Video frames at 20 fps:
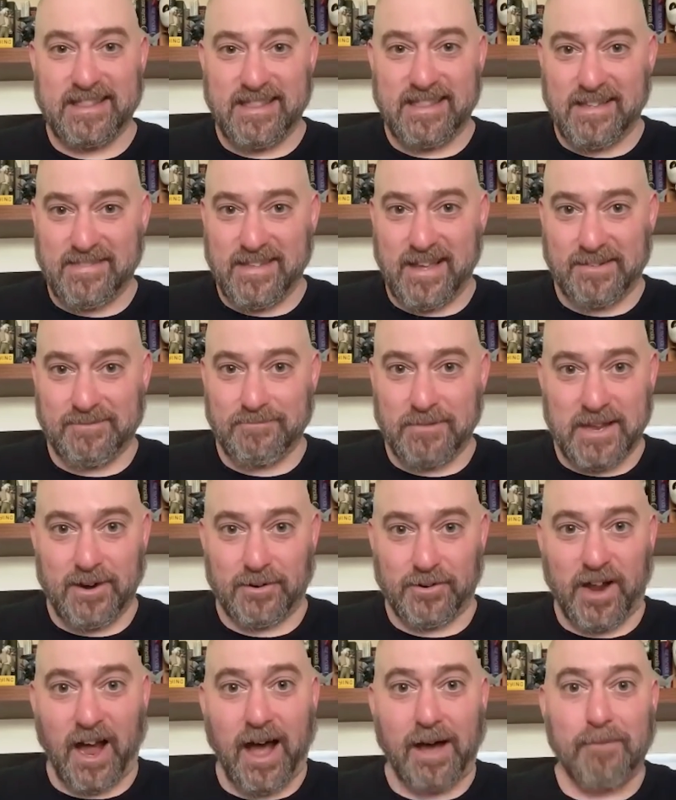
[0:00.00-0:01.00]

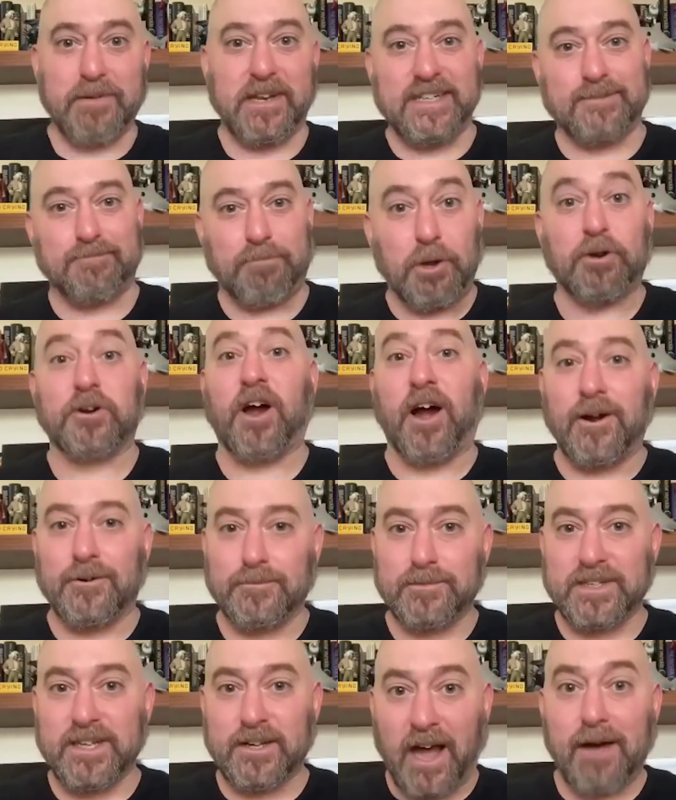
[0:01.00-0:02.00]
that comedies, pure
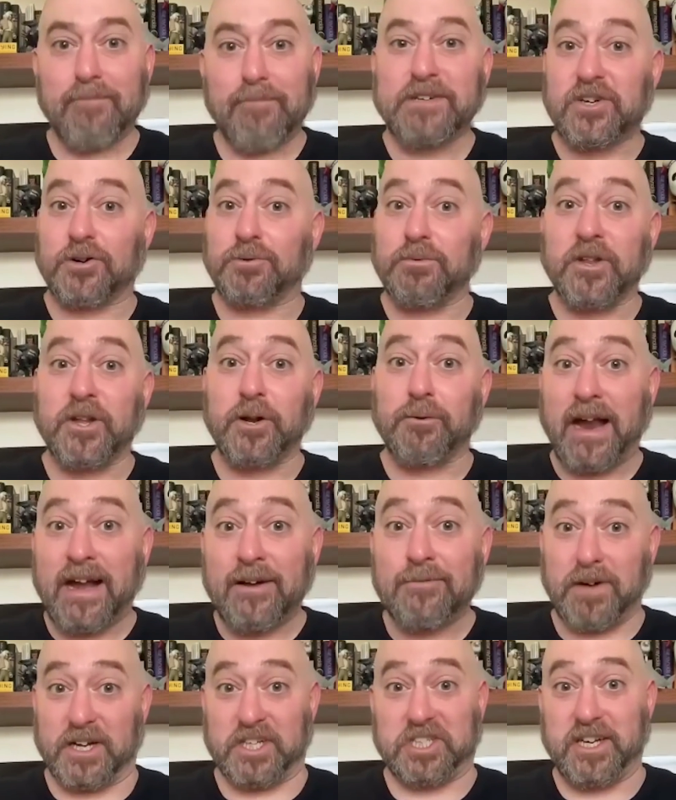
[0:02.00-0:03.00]
comedies aren't really
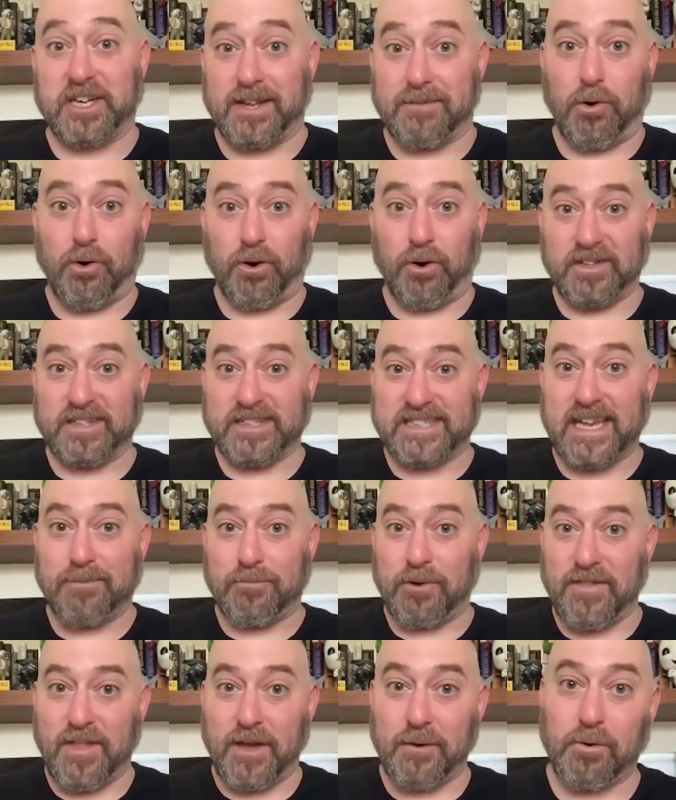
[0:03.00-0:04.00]
around much anymore in the same
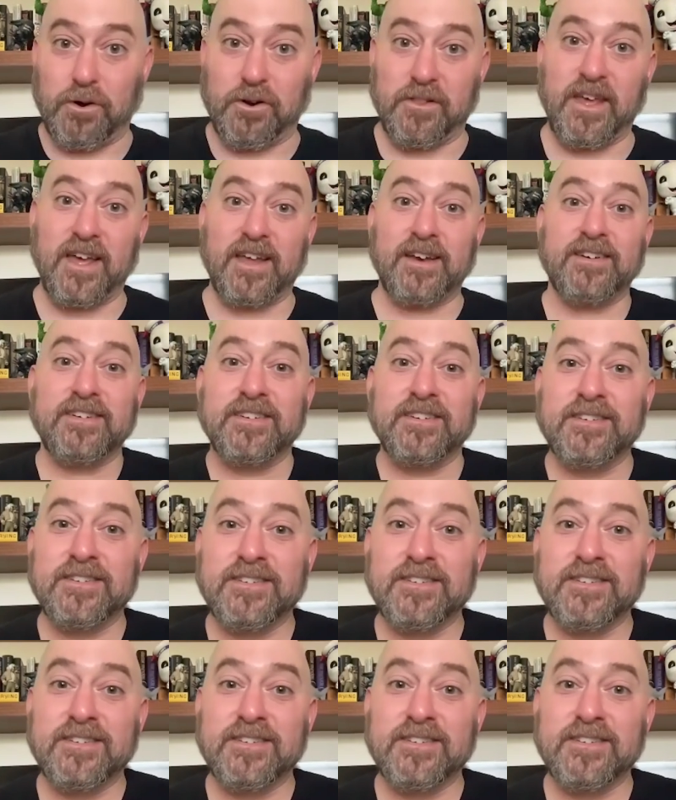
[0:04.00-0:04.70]
way they were then?